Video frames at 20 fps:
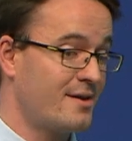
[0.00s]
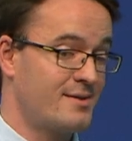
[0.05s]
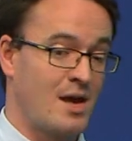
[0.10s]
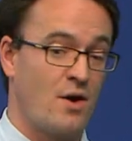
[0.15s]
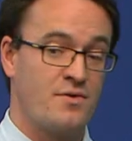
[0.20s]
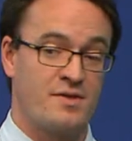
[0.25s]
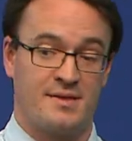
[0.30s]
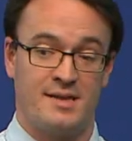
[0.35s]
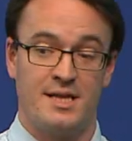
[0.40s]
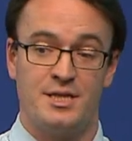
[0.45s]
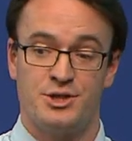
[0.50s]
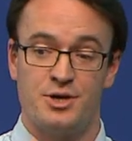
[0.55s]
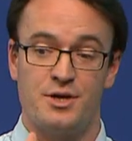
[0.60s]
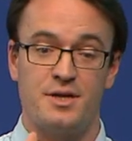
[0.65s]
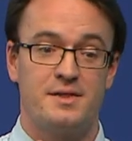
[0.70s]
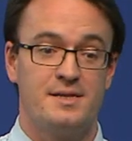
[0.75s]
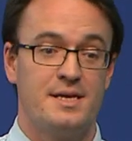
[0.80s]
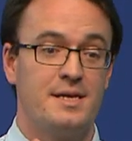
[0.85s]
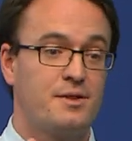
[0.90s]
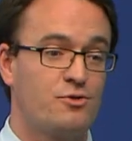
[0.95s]
Now that he
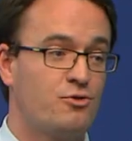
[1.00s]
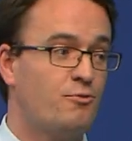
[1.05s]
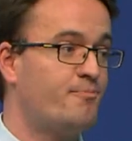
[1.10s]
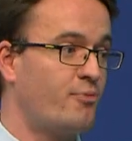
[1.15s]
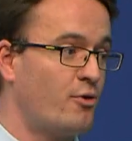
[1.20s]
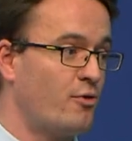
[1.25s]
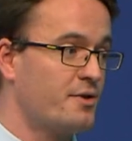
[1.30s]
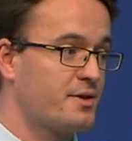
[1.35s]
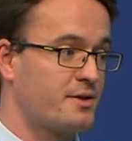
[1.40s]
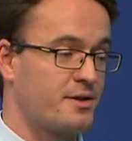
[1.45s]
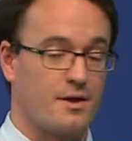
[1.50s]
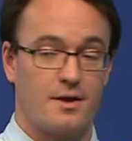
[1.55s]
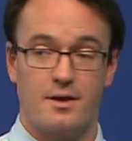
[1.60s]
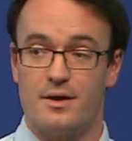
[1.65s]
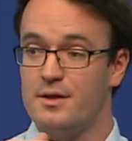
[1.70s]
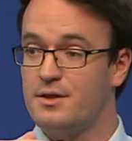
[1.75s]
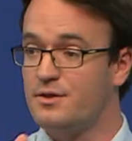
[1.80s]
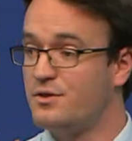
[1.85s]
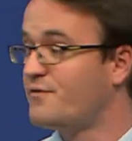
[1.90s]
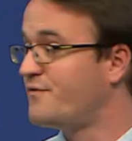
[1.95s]
just needs to post
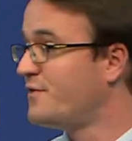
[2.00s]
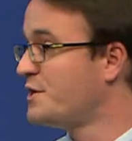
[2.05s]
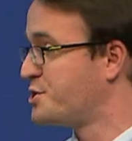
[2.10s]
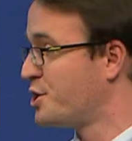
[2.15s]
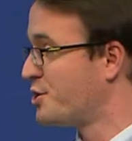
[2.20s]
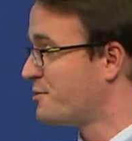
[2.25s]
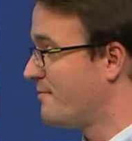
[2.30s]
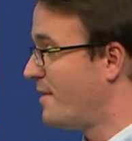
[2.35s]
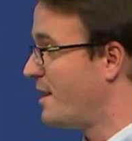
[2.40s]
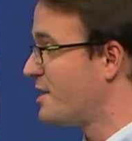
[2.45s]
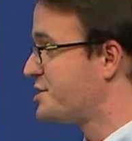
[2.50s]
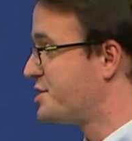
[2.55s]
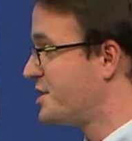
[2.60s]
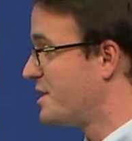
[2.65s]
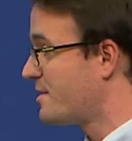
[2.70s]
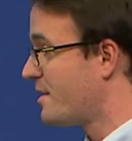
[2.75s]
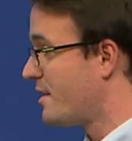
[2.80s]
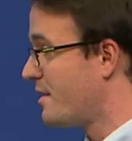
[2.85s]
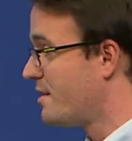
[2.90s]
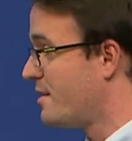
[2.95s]
sufficient
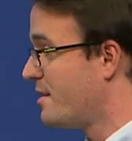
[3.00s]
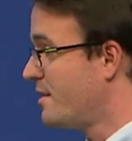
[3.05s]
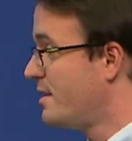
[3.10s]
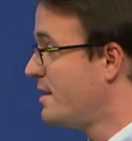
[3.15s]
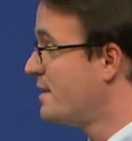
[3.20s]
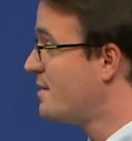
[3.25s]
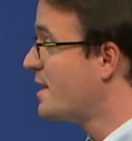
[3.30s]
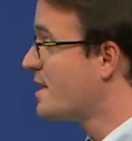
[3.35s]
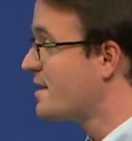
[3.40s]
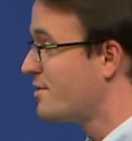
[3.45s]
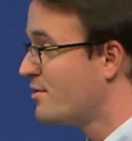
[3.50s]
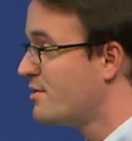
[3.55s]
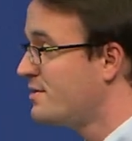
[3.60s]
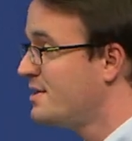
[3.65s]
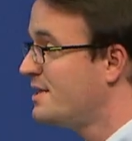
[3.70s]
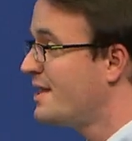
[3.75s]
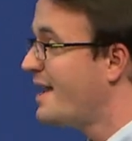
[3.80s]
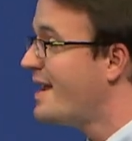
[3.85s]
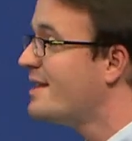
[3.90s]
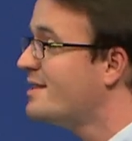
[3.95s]
margin, he
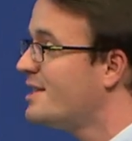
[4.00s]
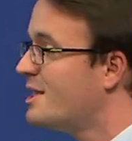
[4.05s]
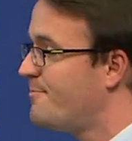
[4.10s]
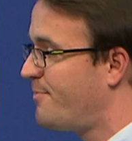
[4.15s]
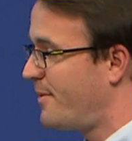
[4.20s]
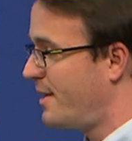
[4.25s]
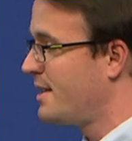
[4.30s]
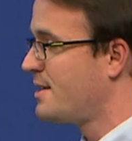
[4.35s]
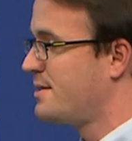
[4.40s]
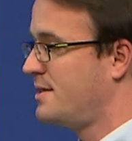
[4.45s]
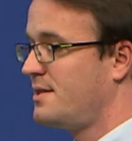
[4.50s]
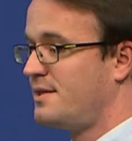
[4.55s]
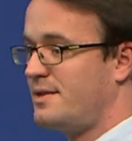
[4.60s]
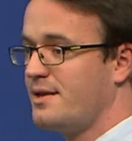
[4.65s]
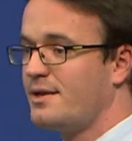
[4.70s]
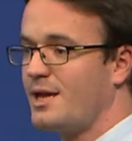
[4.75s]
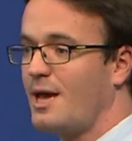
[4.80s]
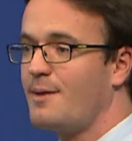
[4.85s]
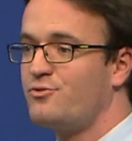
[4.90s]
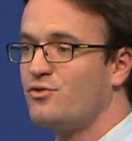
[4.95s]
doesn't need any
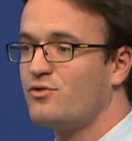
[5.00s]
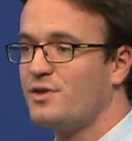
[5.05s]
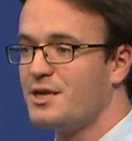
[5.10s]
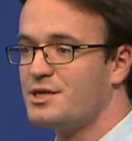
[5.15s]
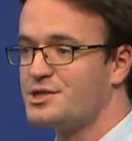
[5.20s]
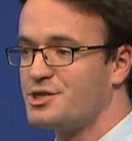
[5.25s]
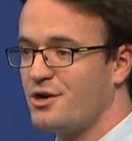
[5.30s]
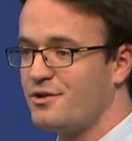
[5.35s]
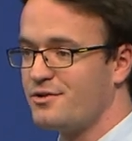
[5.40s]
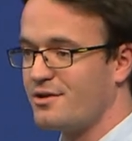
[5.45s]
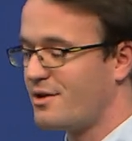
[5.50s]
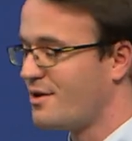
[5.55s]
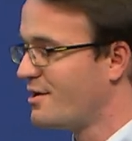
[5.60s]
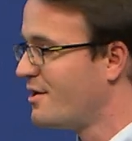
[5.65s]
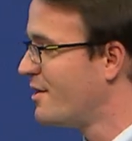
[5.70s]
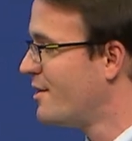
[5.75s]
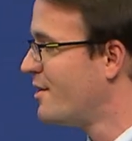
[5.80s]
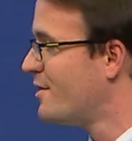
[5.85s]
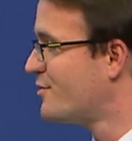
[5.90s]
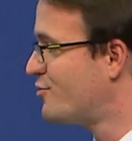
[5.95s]
pre-existing reputation
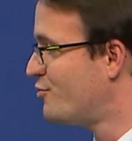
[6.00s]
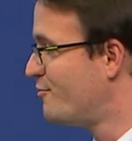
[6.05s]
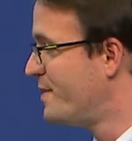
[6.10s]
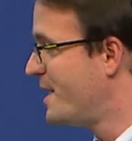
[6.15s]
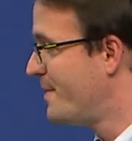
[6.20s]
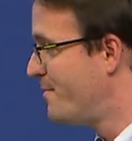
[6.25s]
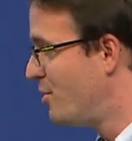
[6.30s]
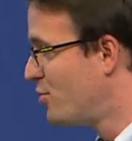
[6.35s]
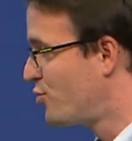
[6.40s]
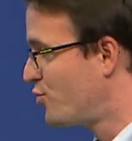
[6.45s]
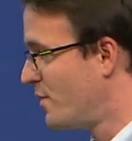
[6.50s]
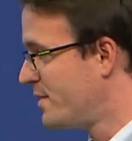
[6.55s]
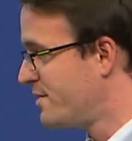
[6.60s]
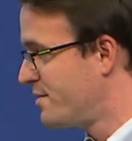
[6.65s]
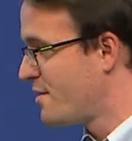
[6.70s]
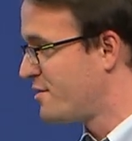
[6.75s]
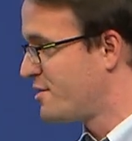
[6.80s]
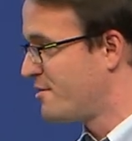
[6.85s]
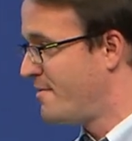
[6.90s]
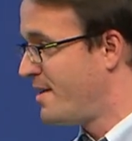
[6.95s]
to be able to
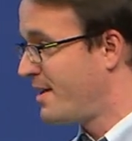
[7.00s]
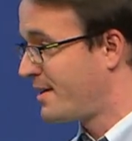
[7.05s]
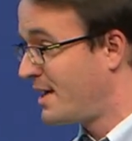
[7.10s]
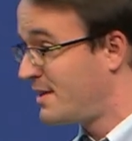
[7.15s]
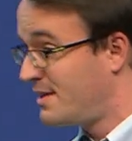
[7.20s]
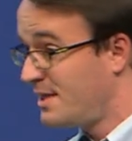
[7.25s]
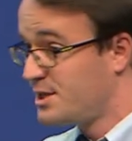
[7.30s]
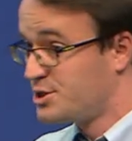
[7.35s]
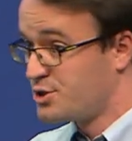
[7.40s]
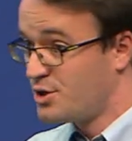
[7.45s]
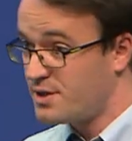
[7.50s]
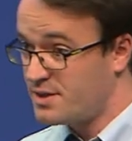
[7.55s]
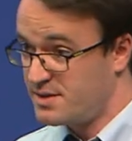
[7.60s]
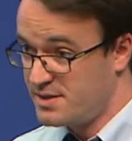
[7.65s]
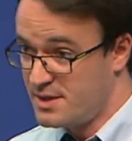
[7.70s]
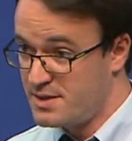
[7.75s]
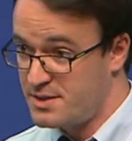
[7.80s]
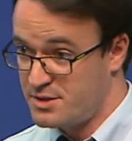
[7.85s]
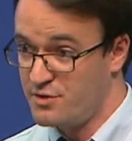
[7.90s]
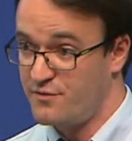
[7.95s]
enter the market. He
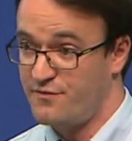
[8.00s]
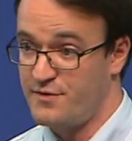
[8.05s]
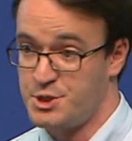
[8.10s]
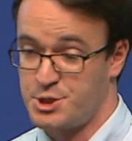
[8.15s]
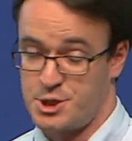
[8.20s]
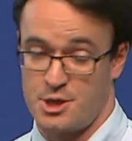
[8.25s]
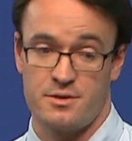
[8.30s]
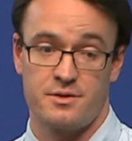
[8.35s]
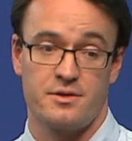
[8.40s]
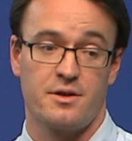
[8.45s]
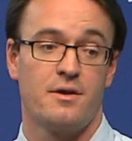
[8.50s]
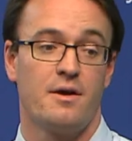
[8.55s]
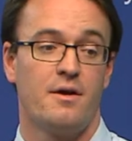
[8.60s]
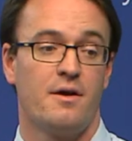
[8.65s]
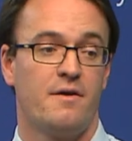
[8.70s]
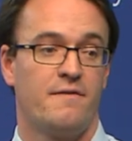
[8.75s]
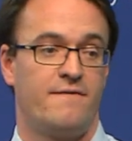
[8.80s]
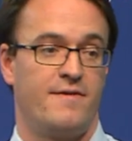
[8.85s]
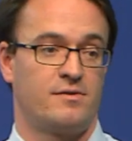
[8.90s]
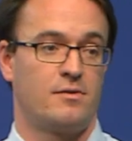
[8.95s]
just needs sufficient
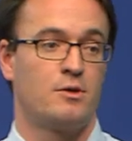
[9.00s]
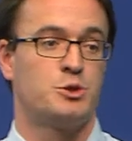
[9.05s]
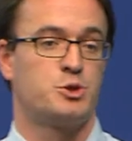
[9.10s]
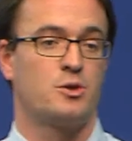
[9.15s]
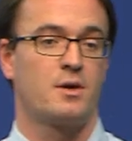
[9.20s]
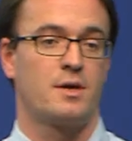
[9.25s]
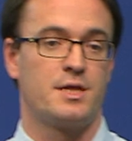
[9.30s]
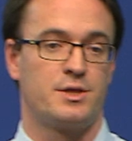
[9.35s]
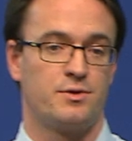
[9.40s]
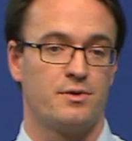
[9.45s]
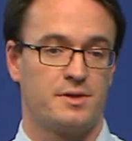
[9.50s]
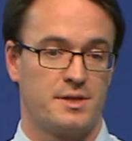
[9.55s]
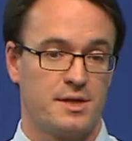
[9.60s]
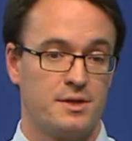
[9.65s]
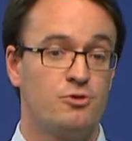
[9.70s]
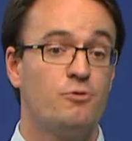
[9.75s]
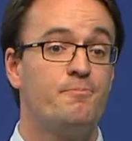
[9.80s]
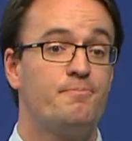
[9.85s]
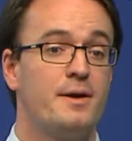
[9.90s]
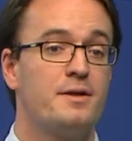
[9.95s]
financial
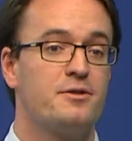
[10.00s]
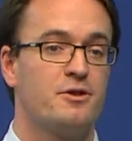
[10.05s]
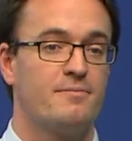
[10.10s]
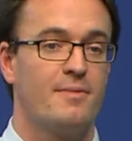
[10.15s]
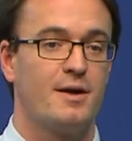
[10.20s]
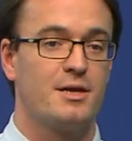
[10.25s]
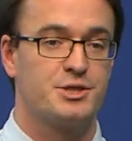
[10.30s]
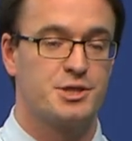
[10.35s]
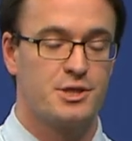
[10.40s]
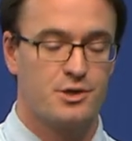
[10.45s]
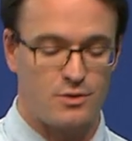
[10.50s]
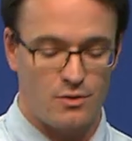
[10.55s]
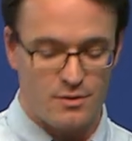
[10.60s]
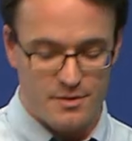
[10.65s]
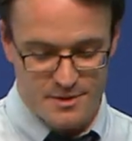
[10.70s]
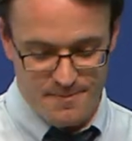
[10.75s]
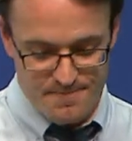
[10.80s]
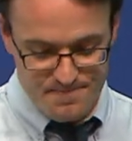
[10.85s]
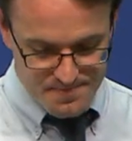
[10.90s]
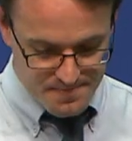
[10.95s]
resources to pay the margin
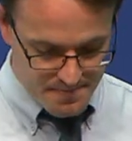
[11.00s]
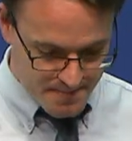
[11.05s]
calls.